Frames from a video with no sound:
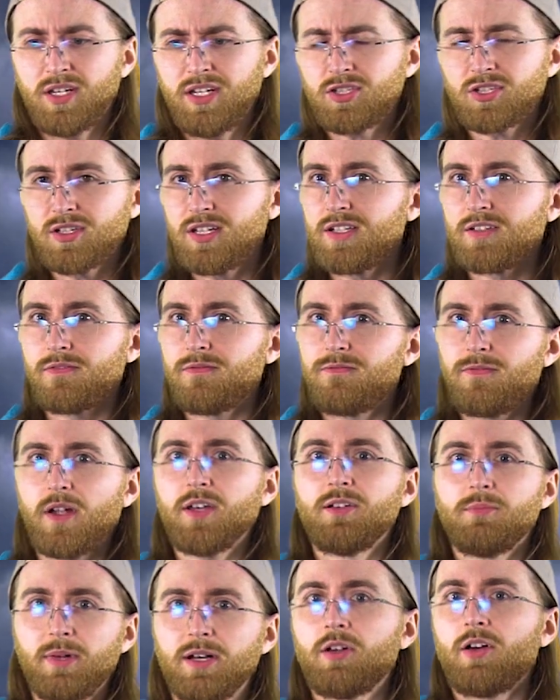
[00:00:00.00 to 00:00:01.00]
each of these
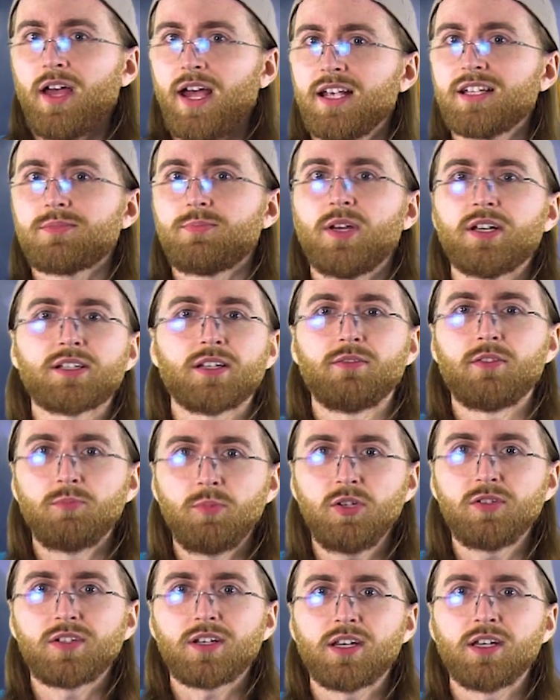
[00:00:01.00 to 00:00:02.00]
fundamental aspects of the
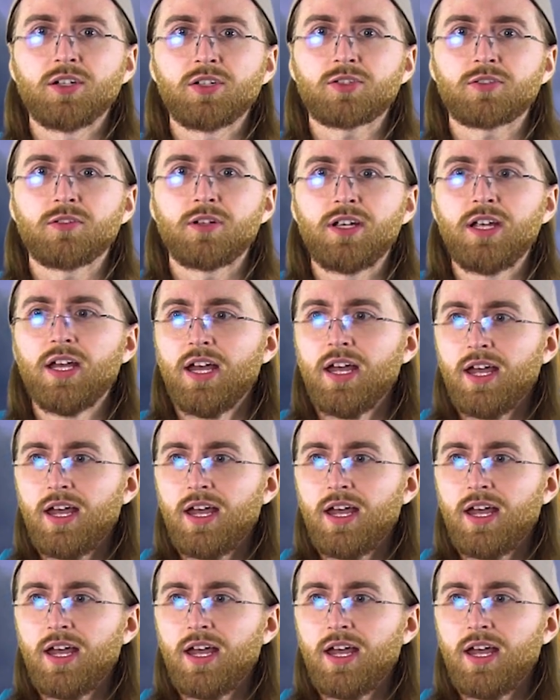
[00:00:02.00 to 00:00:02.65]
music industry